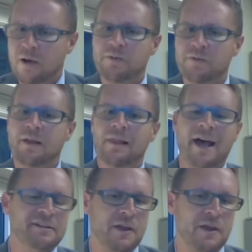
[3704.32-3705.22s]
the
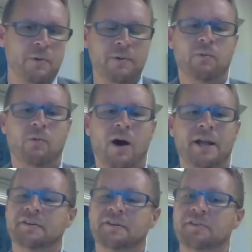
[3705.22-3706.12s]
last thing we would
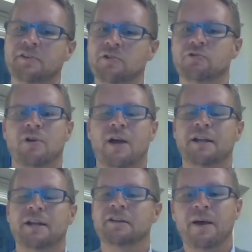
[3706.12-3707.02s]
want is a student
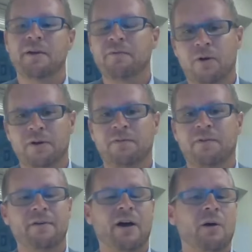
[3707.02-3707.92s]
trying to spend four to
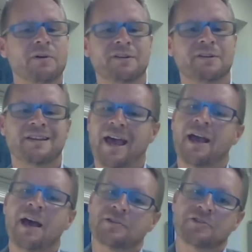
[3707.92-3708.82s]
five hours a
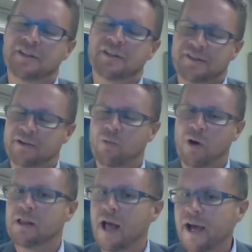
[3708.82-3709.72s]
day just in
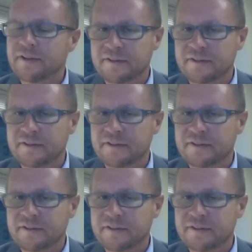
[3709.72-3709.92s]
one class.